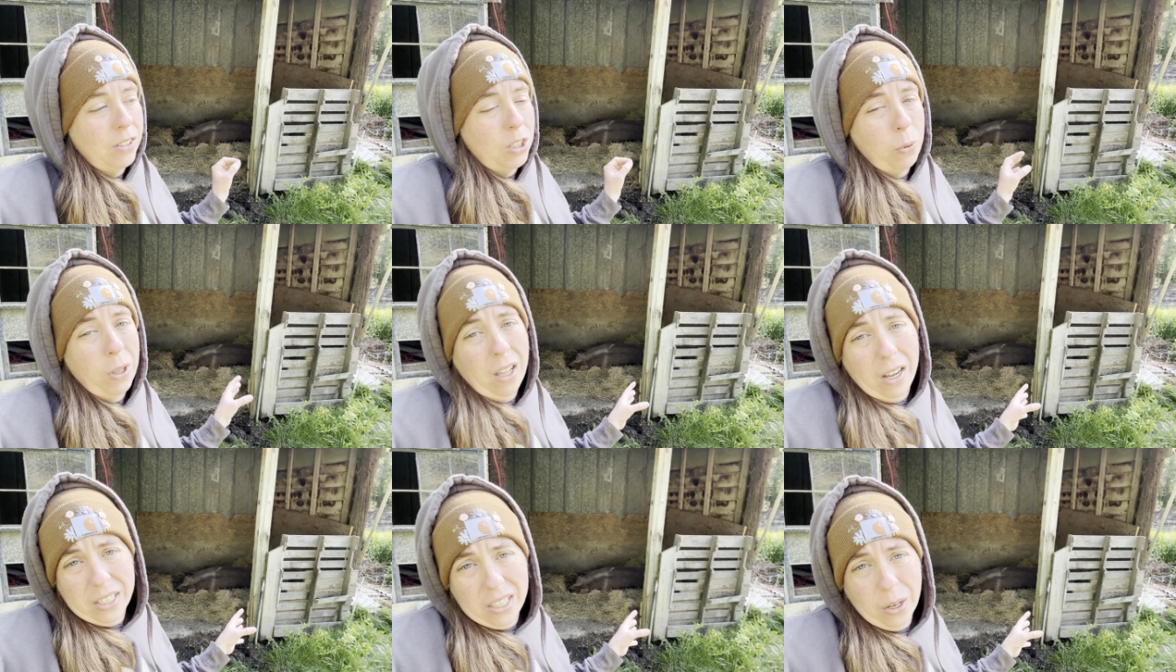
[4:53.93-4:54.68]
So we
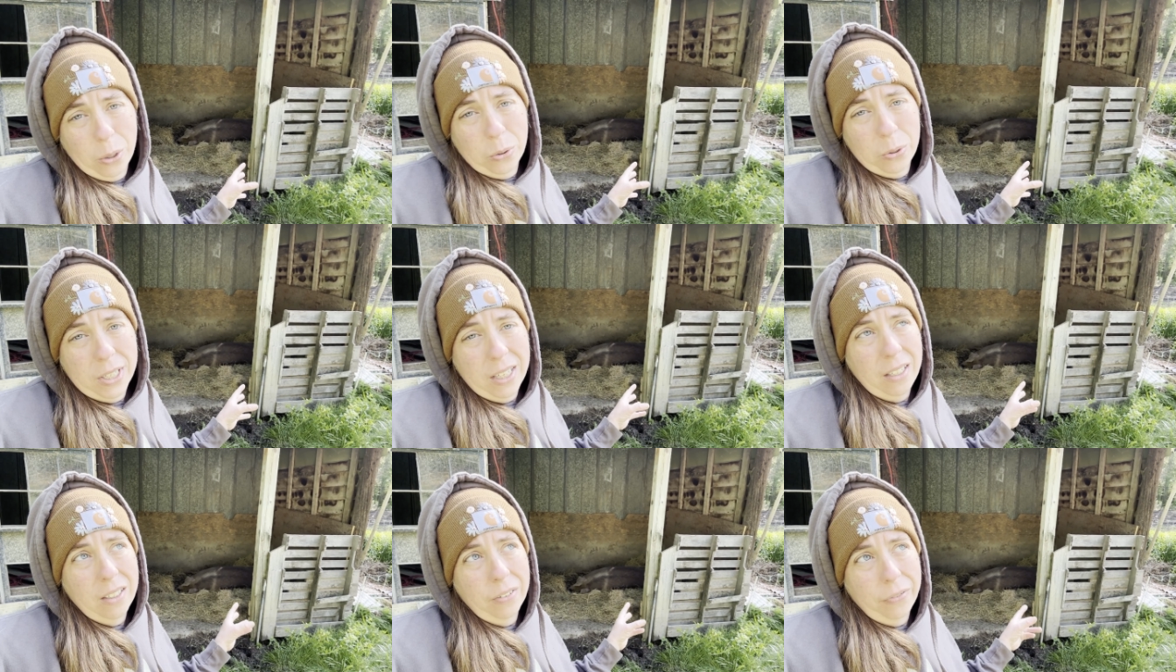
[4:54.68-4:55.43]
lost those
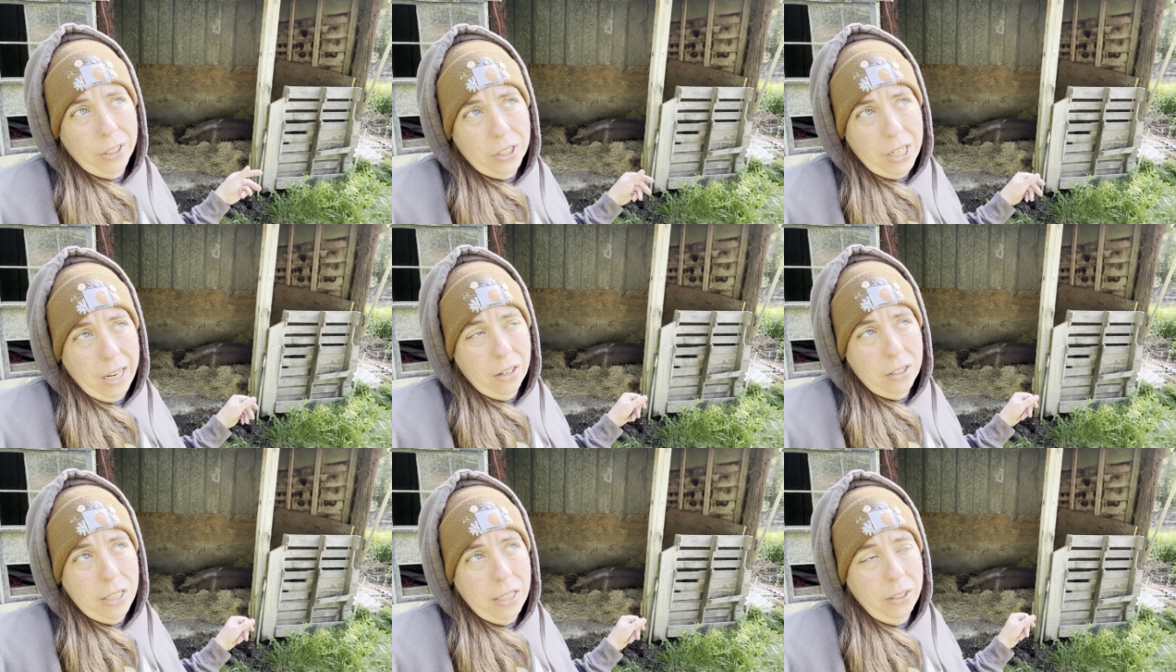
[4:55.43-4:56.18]
in the first day or
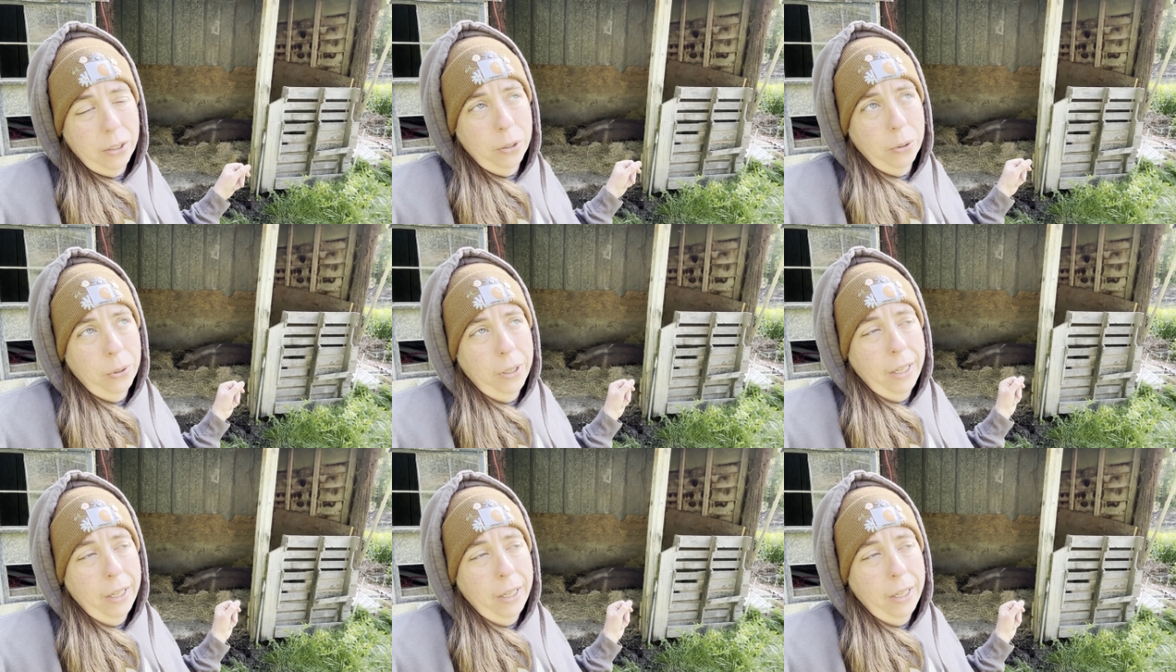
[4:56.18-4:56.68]
two.